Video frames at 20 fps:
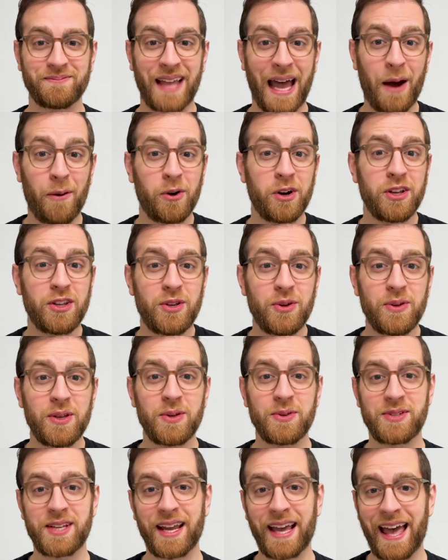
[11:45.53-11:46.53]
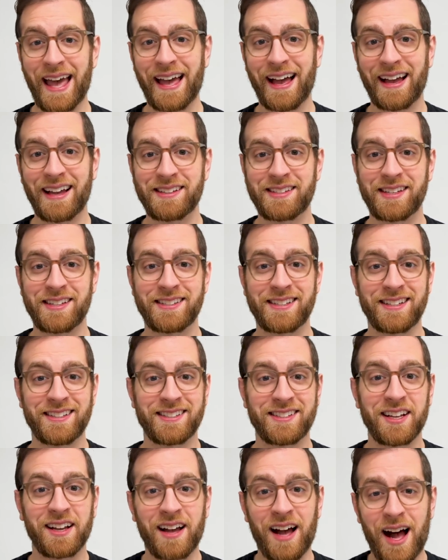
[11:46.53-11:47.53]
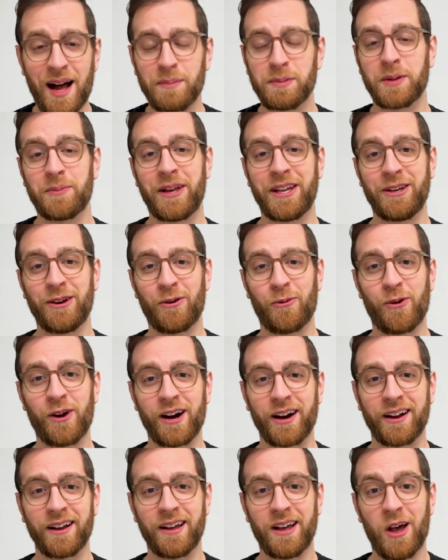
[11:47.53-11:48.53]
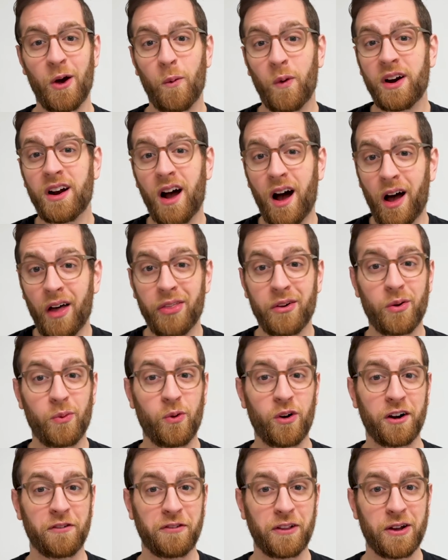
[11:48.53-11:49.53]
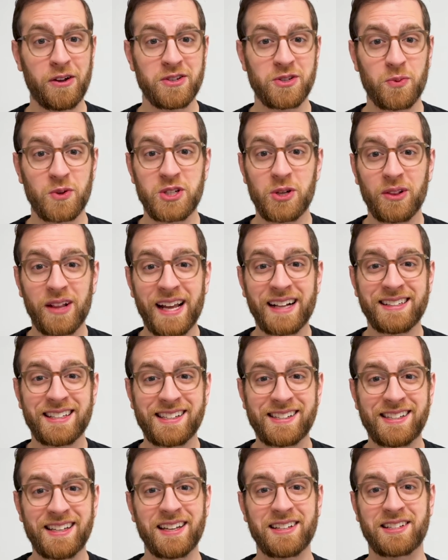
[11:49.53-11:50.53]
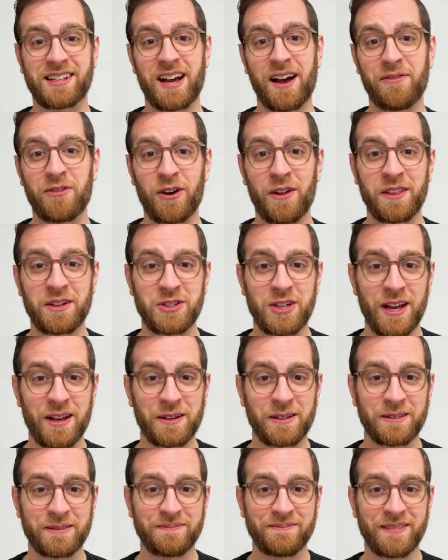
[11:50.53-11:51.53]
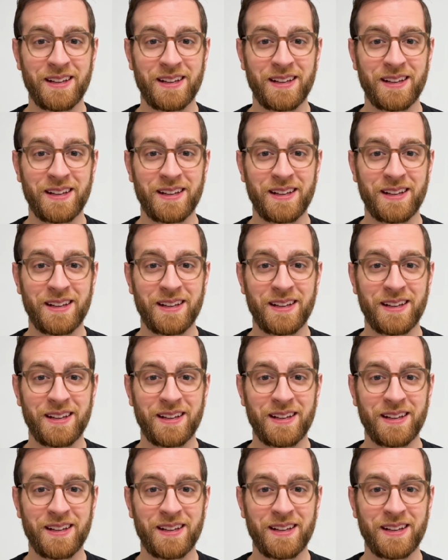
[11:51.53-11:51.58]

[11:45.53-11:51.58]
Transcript: How are you using A I assistants to complement your work? What other workflows would you like to see us cover on the channel?